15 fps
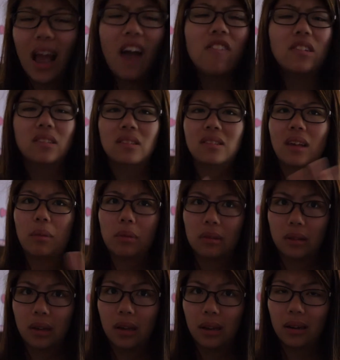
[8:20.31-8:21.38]
Ever since I was
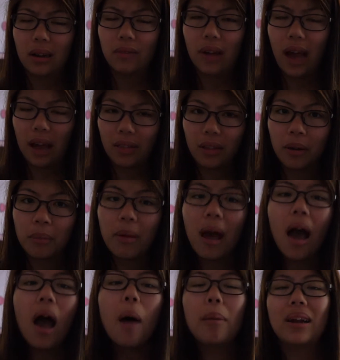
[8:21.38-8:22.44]
a kid, I've had them.
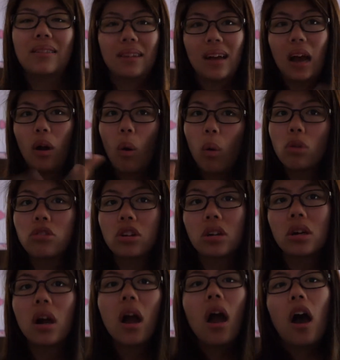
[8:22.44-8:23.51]
But as I got
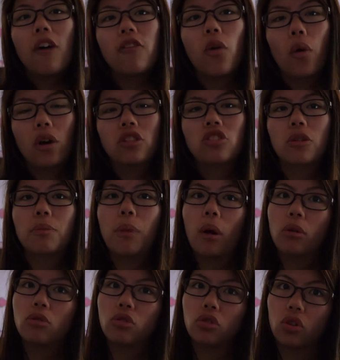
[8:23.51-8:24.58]
older, of course, your
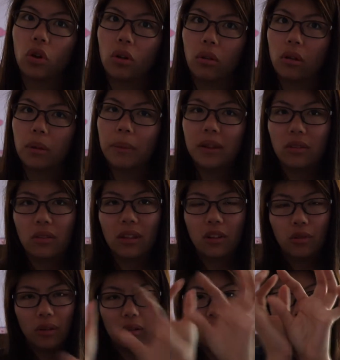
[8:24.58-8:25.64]
bones grow a little bit, so they
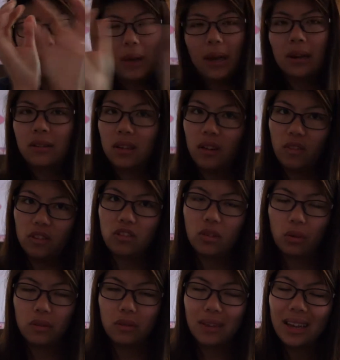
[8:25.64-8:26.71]
do expand ever
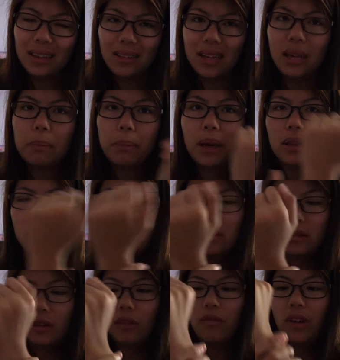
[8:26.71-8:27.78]
so slightly, but
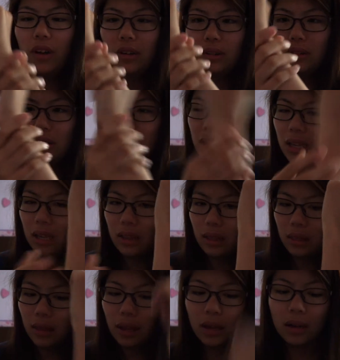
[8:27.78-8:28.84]
still very skinny and
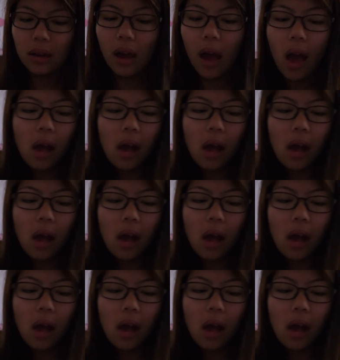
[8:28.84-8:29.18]
thin.